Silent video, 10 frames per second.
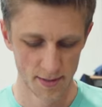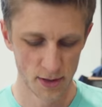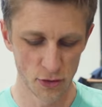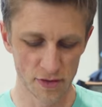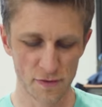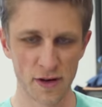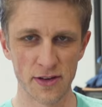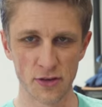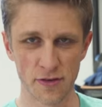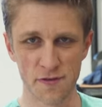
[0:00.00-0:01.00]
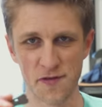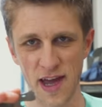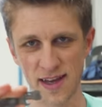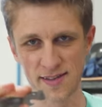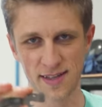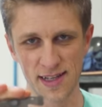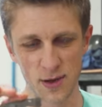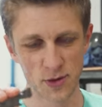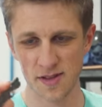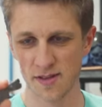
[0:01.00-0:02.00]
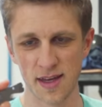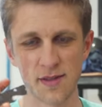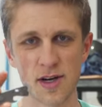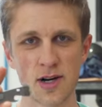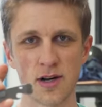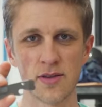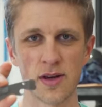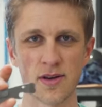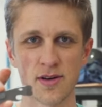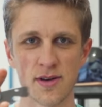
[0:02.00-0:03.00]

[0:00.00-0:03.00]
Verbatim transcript: Using Fraser's fancy, what's this thing even called? I don't know.